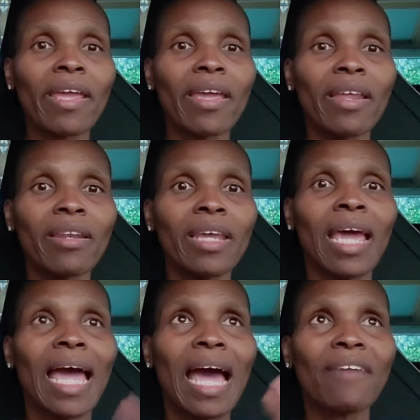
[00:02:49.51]
And
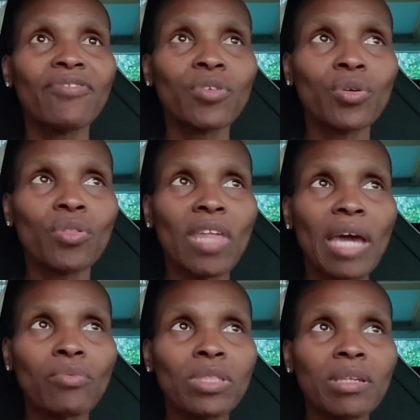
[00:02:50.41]
after
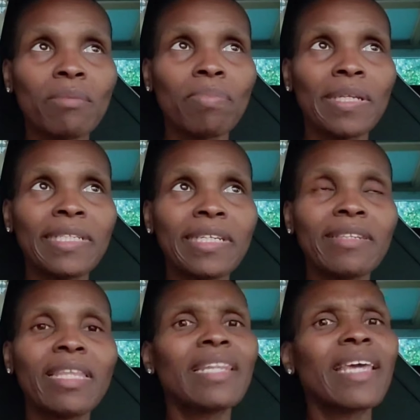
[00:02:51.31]
that was
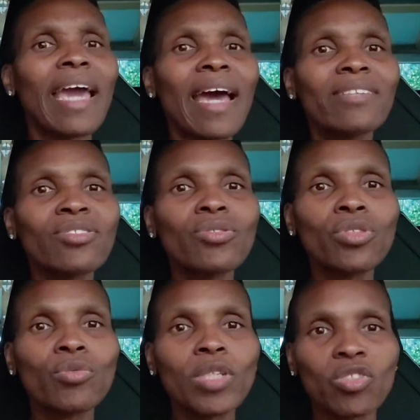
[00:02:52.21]
completed, then they ask you, do
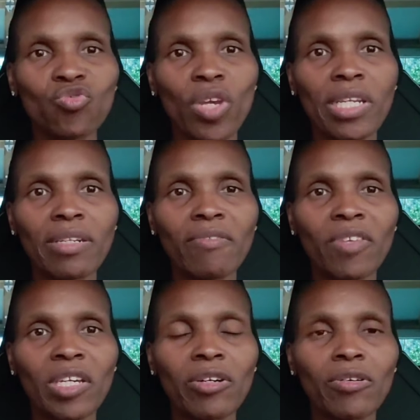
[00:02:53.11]
you want to trade in a
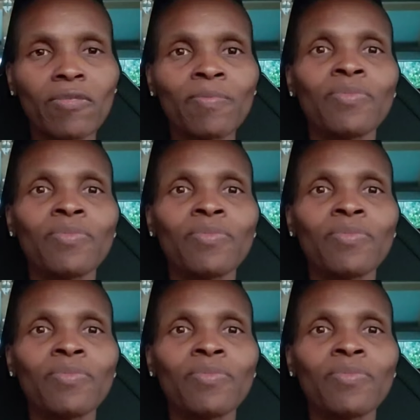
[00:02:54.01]
vehicle?